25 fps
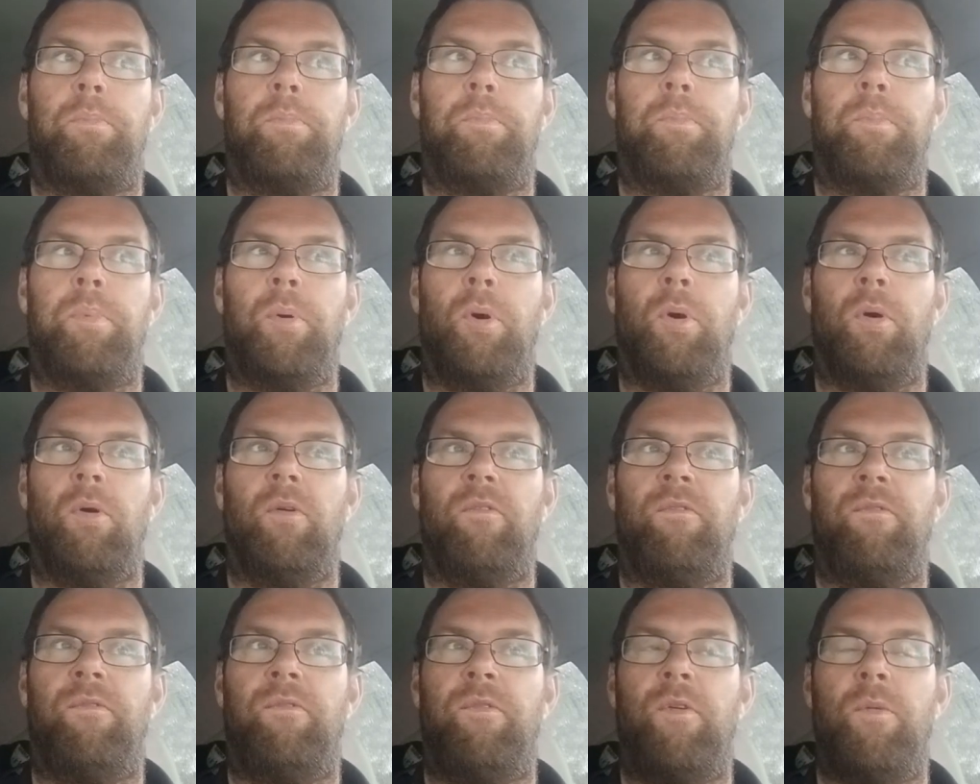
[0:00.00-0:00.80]
But
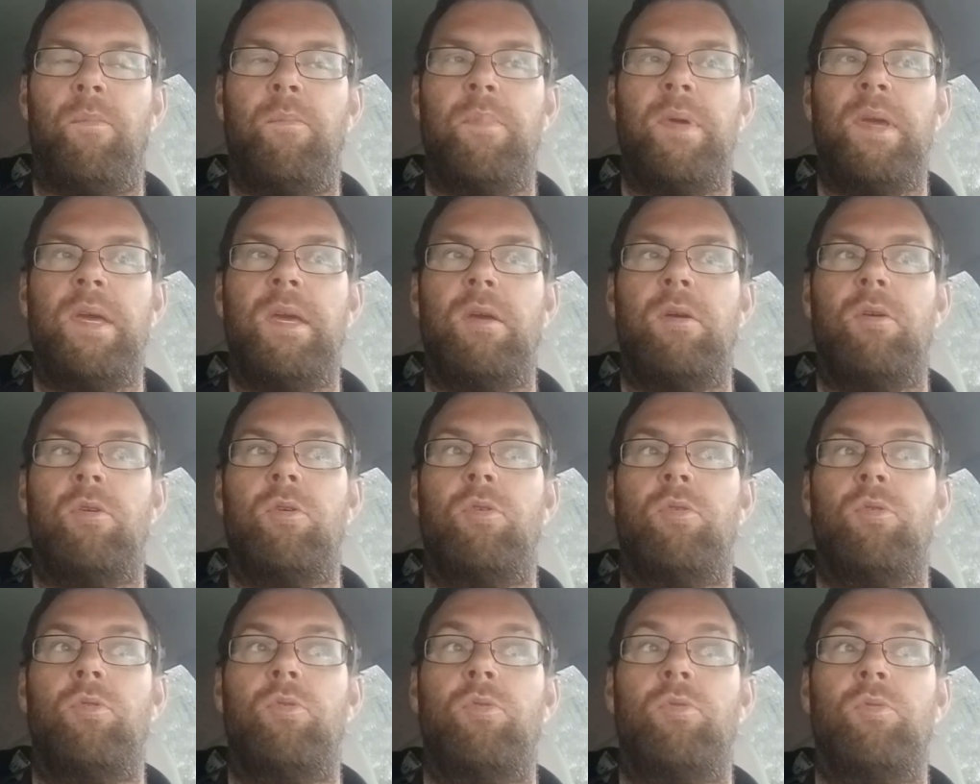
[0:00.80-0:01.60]
for me,
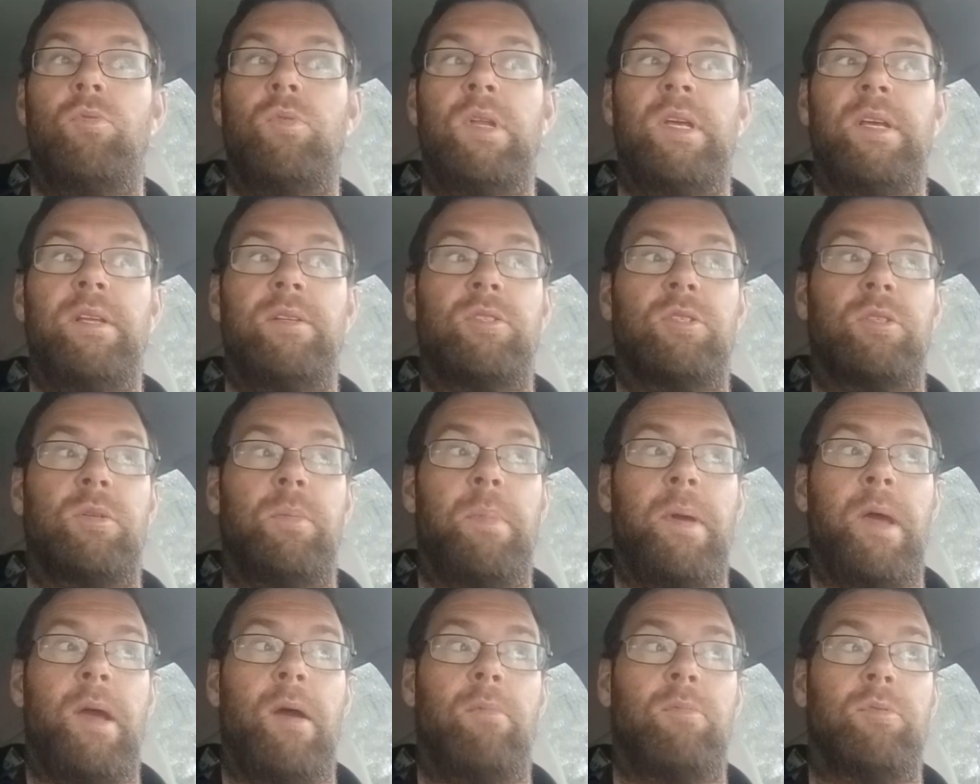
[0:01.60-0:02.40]
who needs to
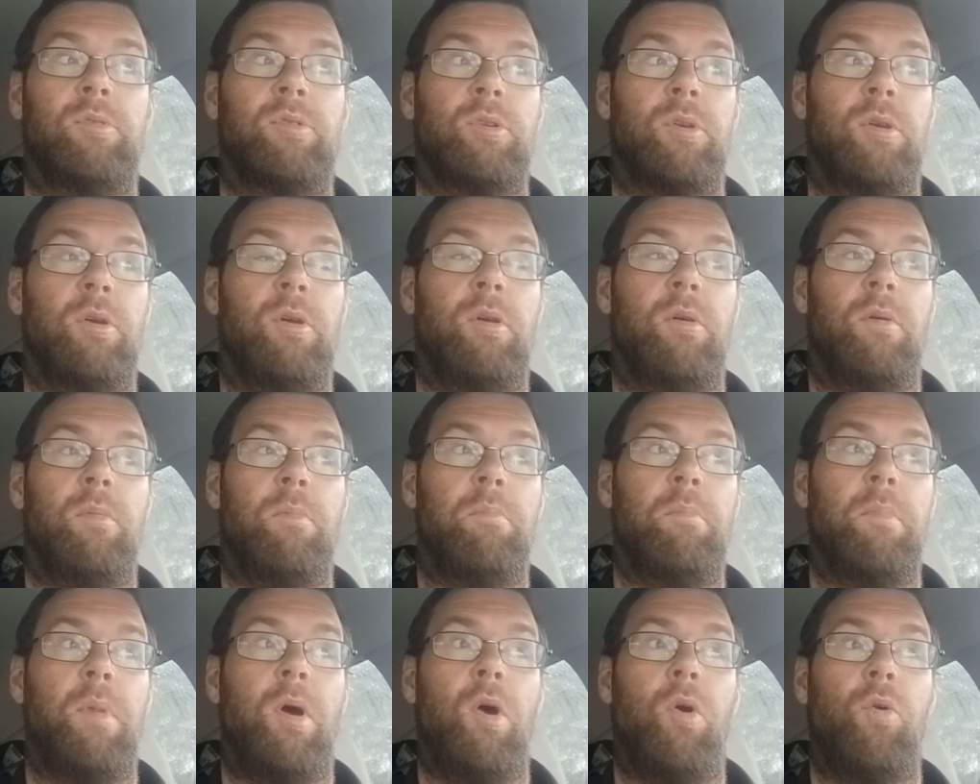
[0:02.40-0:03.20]
be able to
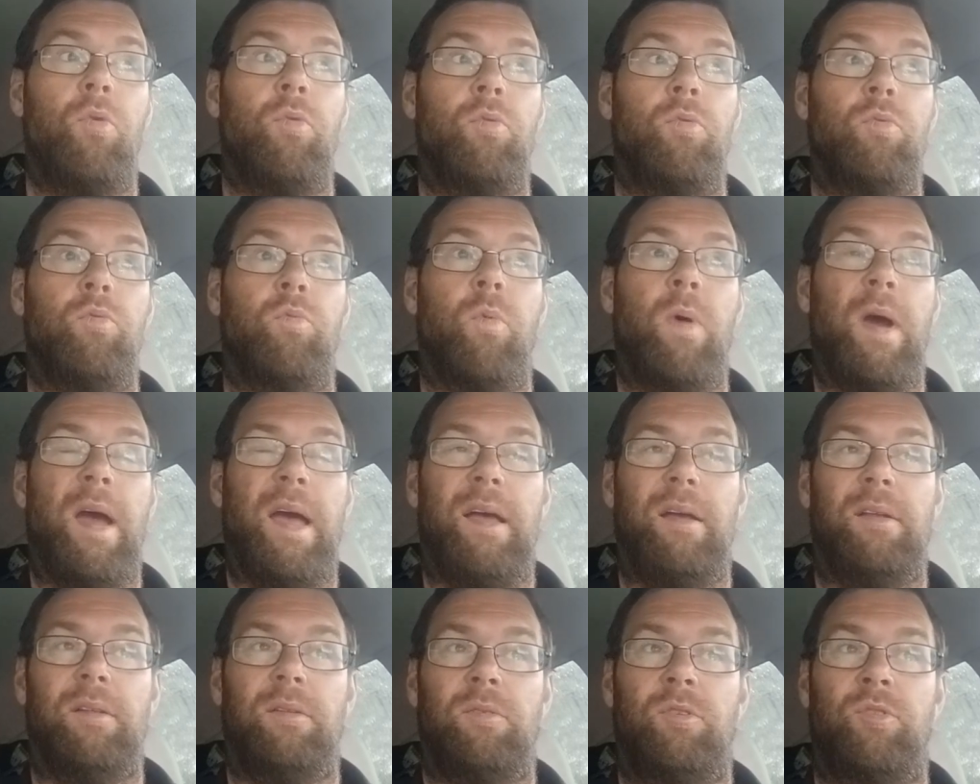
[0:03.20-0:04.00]
mow wet
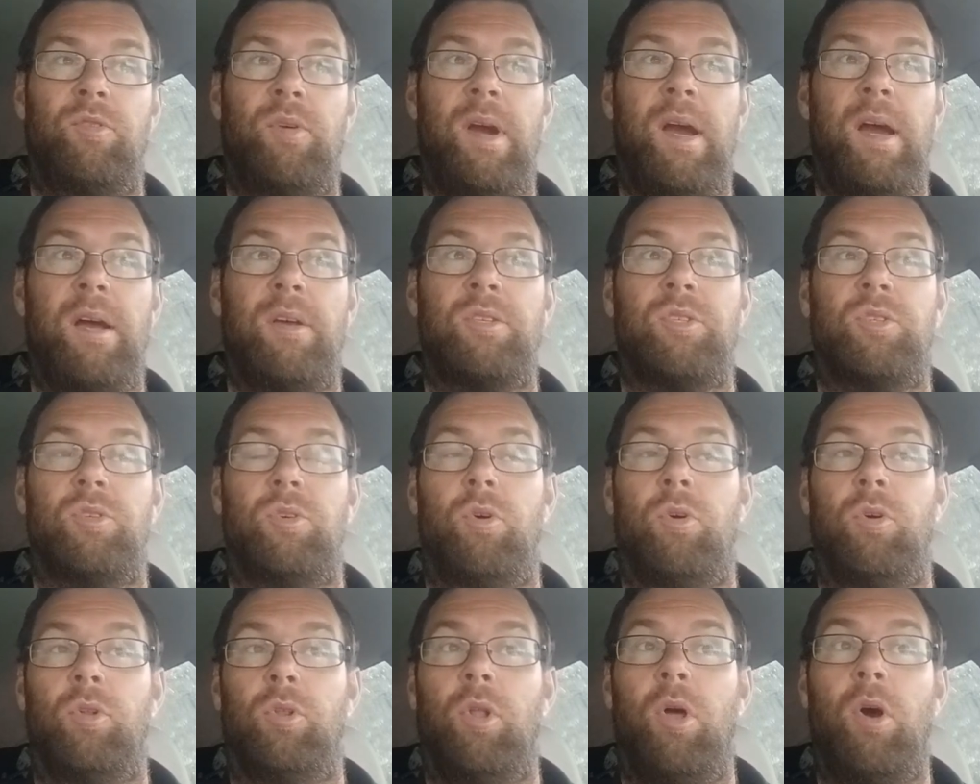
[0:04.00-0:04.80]
grass
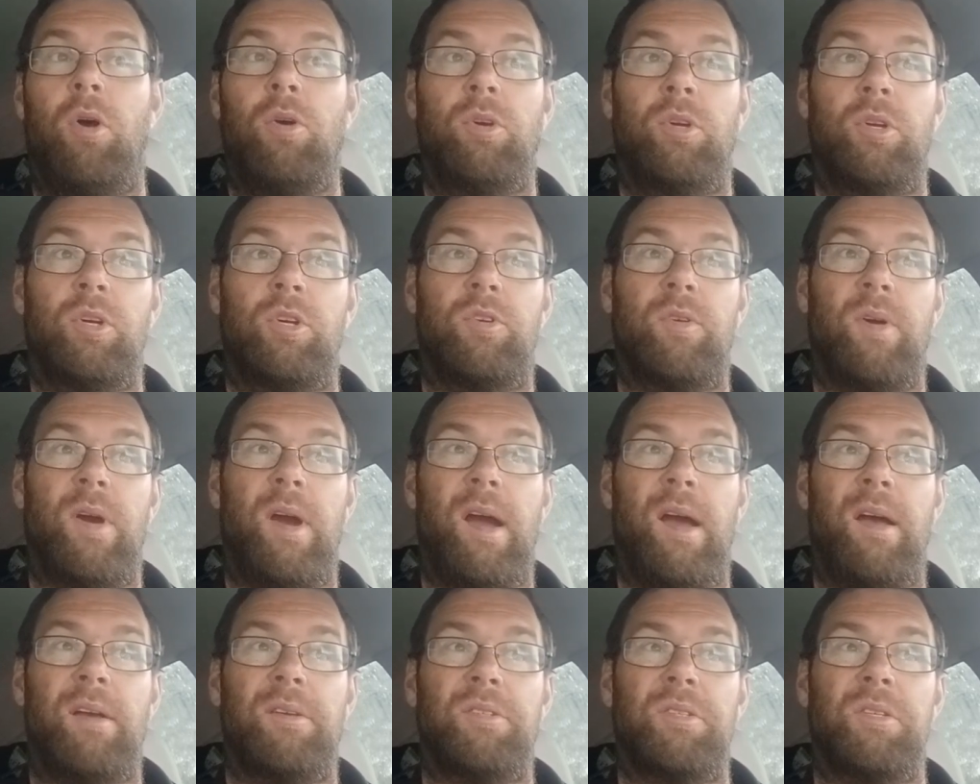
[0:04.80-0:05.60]
or longer
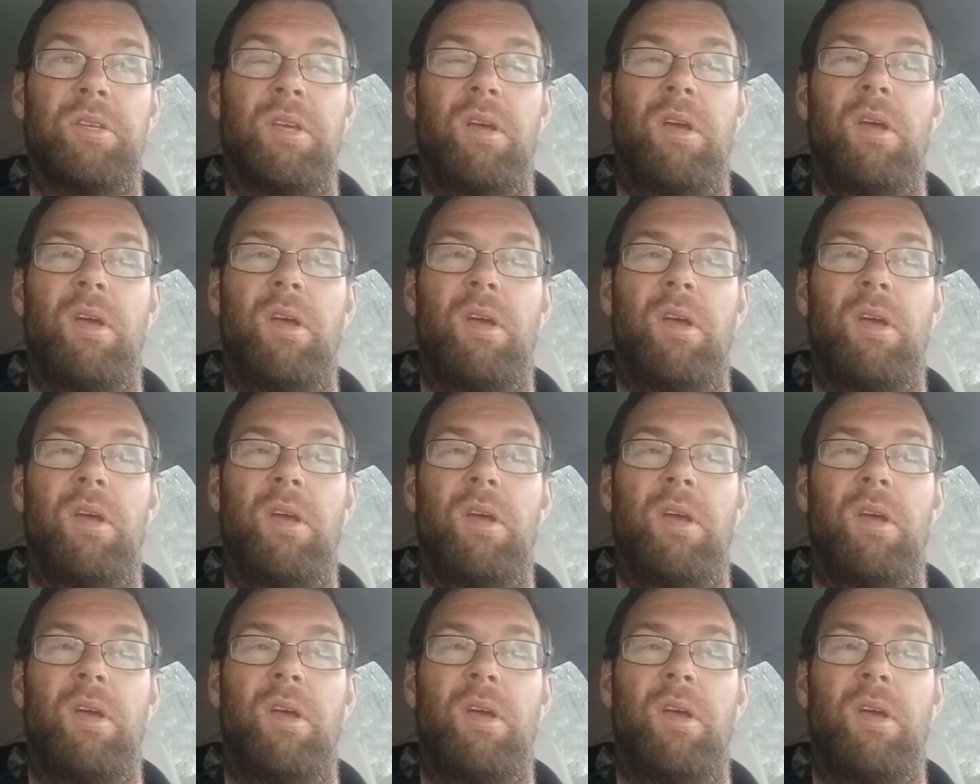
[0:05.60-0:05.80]
grass,